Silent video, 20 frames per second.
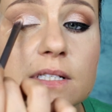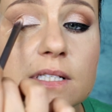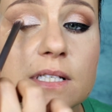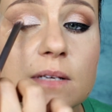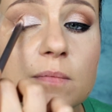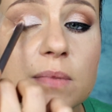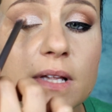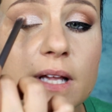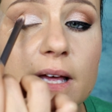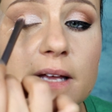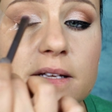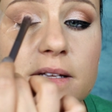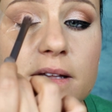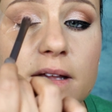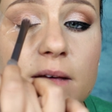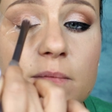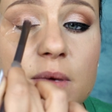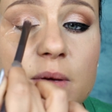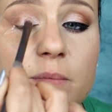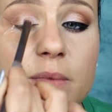to
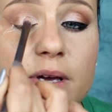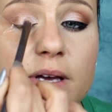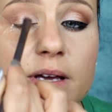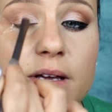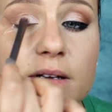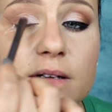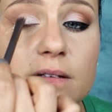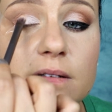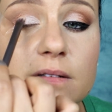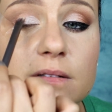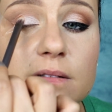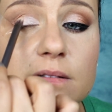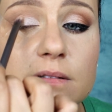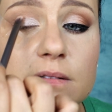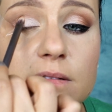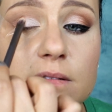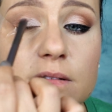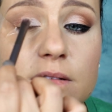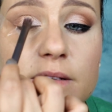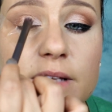blend them a bit.
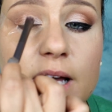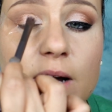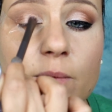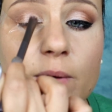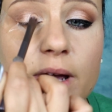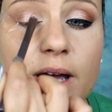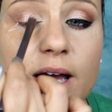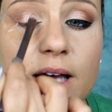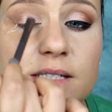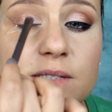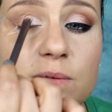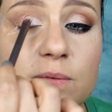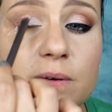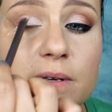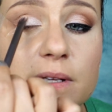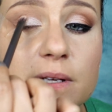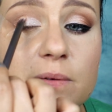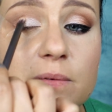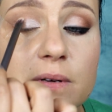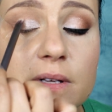That way it has a
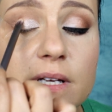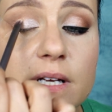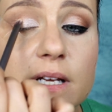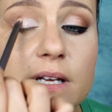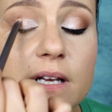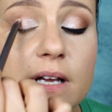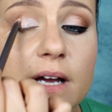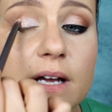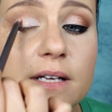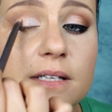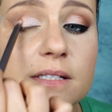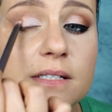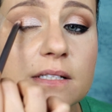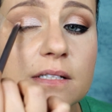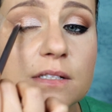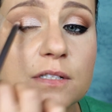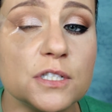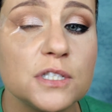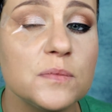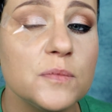really, really
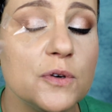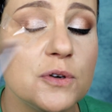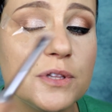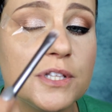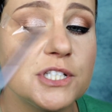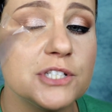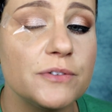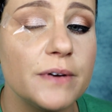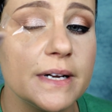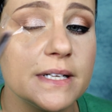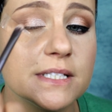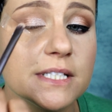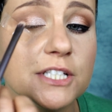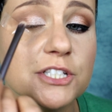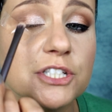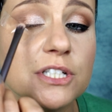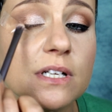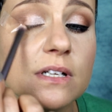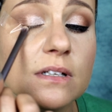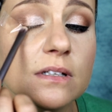nice smooth
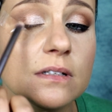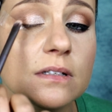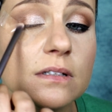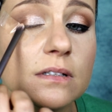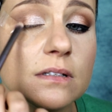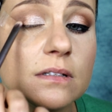transition